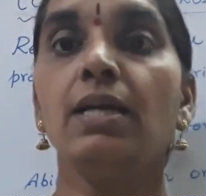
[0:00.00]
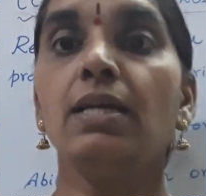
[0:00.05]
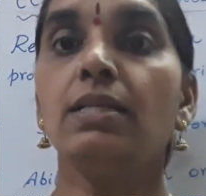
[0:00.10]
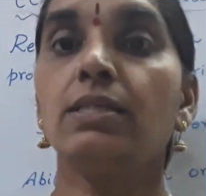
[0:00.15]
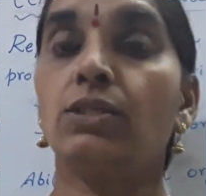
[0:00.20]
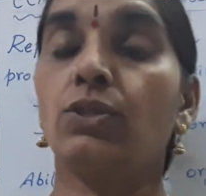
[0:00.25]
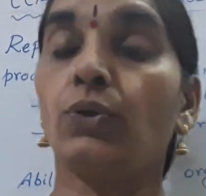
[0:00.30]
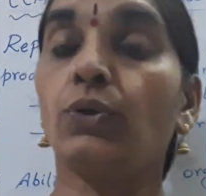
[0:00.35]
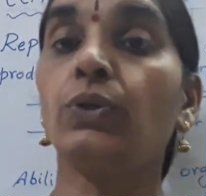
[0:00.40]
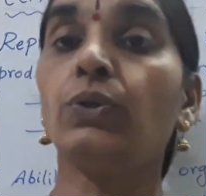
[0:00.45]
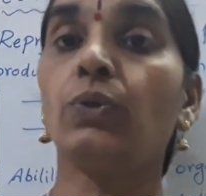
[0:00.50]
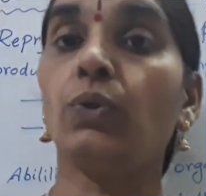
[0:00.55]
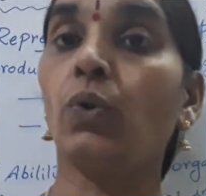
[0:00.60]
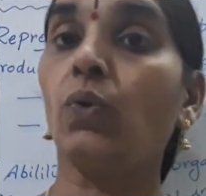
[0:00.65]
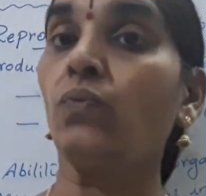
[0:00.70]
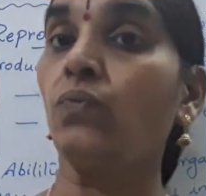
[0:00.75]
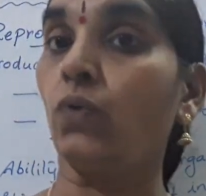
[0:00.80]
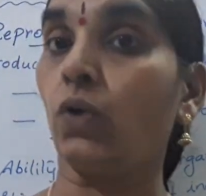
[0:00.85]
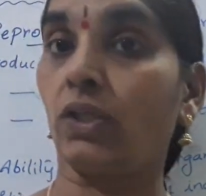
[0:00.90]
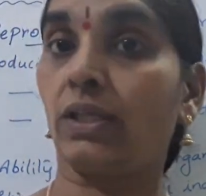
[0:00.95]
So you know
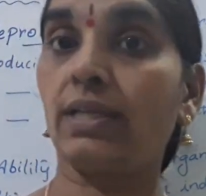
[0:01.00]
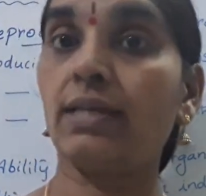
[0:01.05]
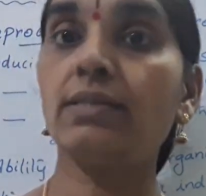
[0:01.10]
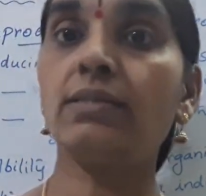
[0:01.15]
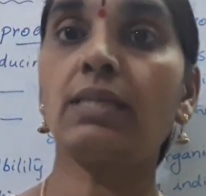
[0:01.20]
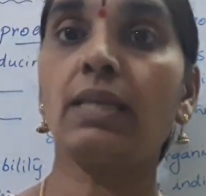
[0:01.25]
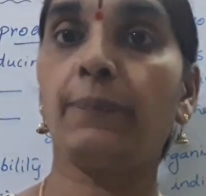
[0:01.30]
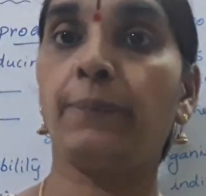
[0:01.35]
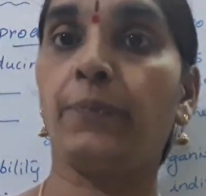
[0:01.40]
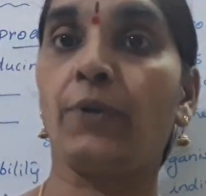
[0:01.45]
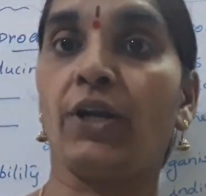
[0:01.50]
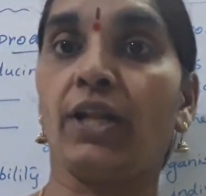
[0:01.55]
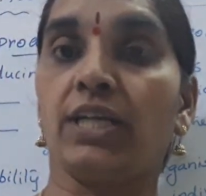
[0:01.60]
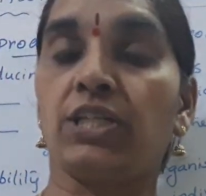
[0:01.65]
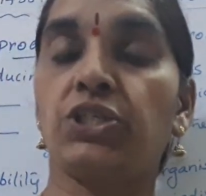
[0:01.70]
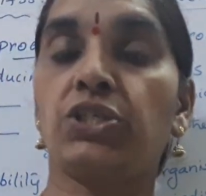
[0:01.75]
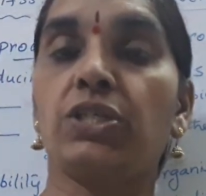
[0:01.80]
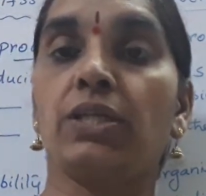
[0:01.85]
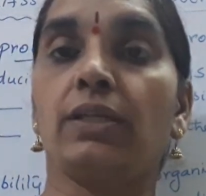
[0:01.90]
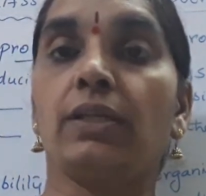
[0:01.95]
what is
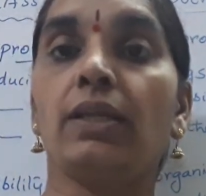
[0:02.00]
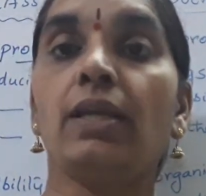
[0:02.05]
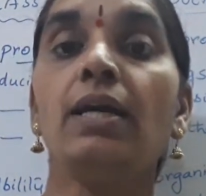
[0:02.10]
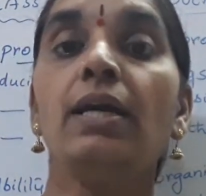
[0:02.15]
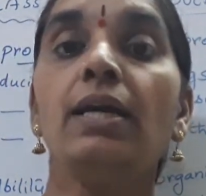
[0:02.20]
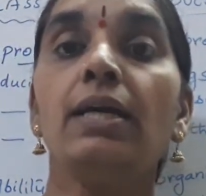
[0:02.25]
reproduction.